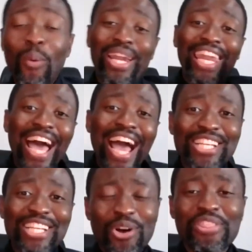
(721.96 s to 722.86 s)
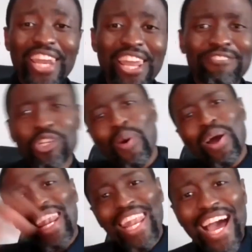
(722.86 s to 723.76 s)
what lies on the left or
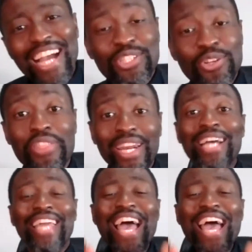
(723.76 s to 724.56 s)
what lies on the right.